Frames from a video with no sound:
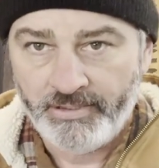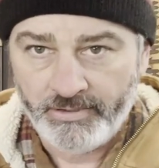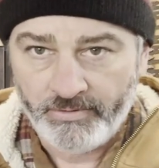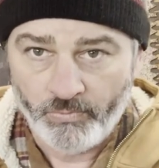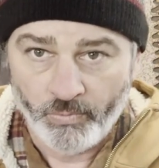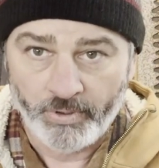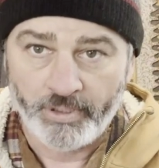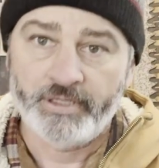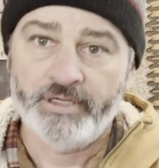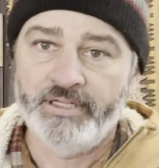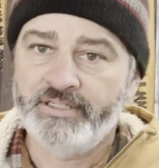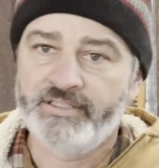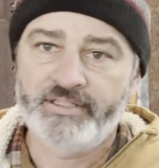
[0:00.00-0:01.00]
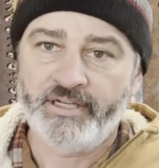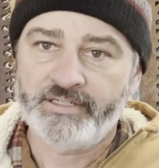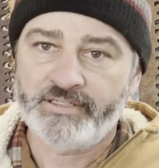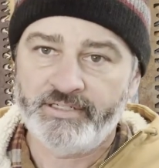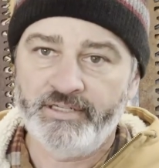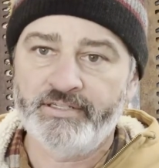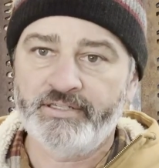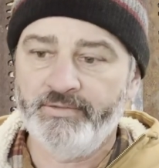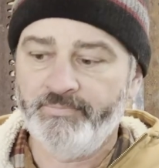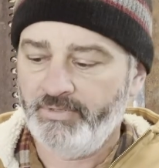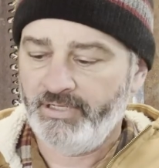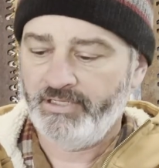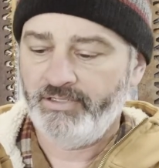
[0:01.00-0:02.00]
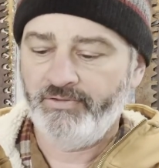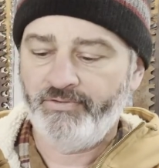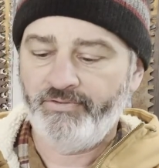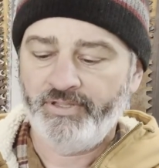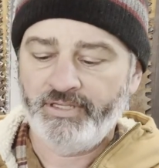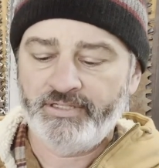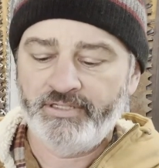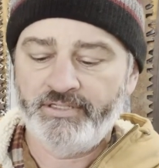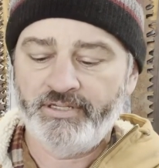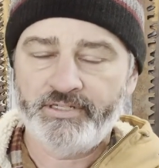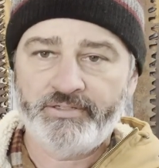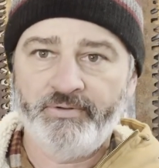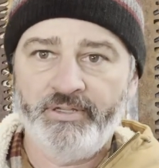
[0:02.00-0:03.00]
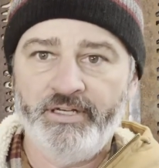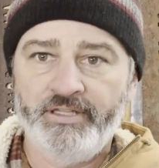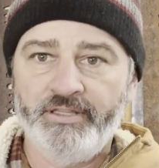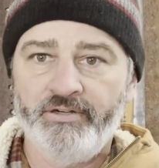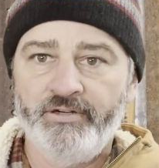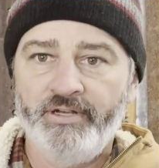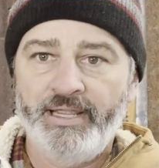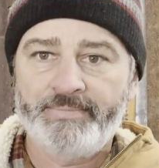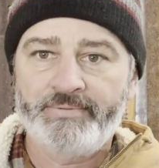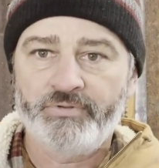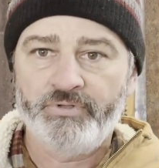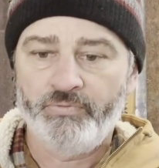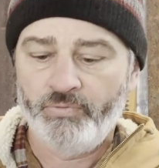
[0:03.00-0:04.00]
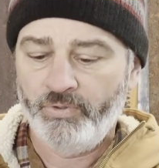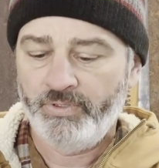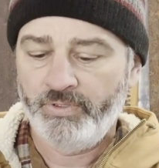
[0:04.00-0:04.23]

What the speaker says: work, as dusty as can be, and you'd think the dust would get in there and absolutely ruin